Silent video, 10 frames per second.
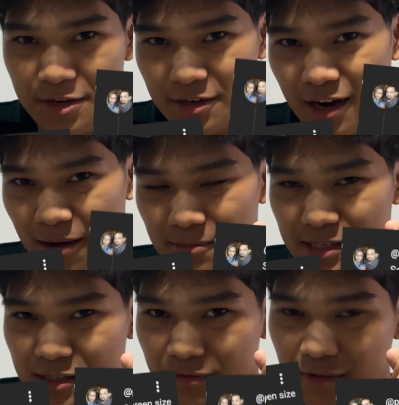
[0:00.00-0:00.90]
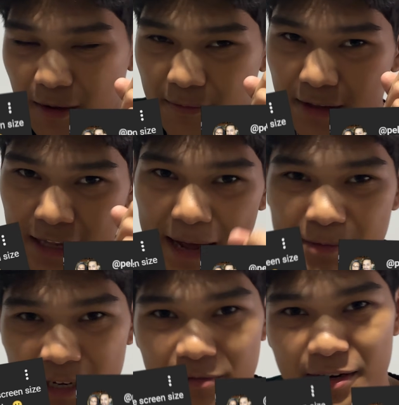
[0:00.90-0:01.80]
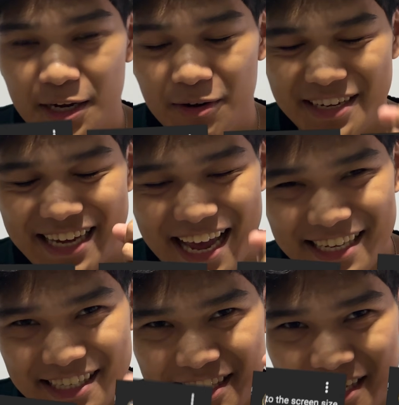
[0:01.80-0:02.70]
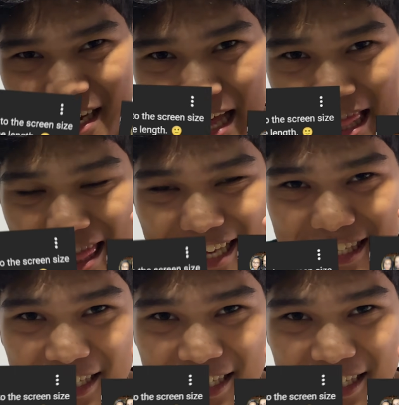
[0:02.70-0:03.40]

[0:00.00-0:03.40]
your comments from the laptop video. Yes, this